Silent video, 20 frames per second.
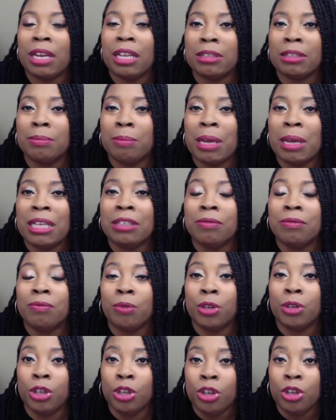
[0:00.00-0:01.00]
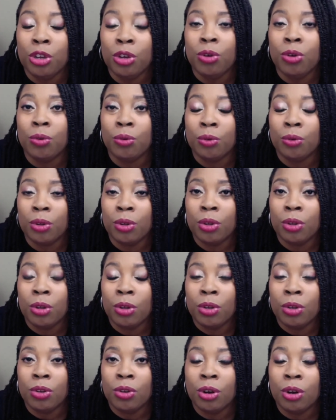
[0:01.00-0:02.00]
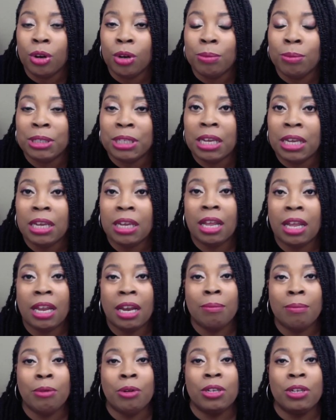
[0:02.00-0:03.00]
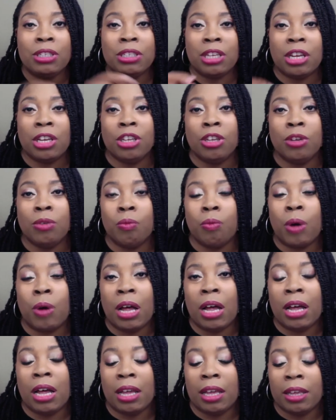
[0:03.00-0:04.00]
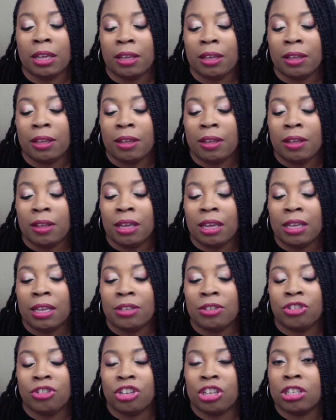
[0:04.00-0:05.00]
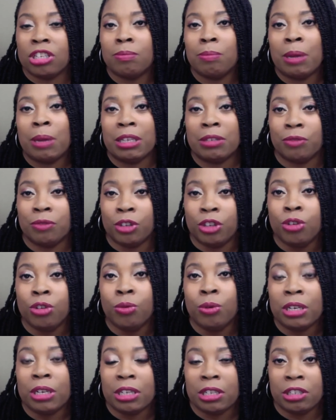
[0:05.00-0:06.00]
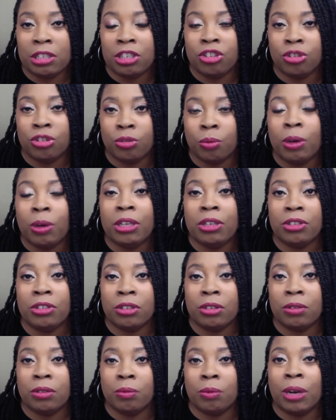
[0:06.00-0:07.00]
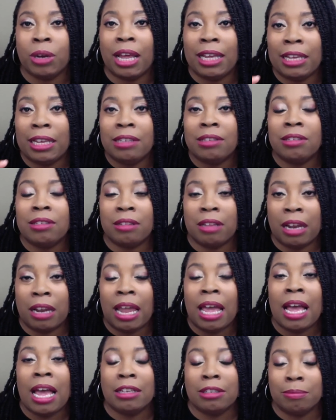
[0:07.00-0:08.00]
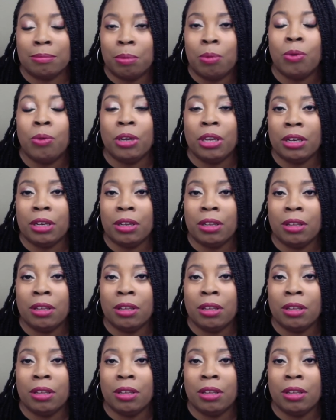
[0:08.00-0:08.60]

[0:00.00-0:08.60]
that's best for you. You know what I'm saying? And I'm going to tell you why it's just best for you in this situation when I get to the last point.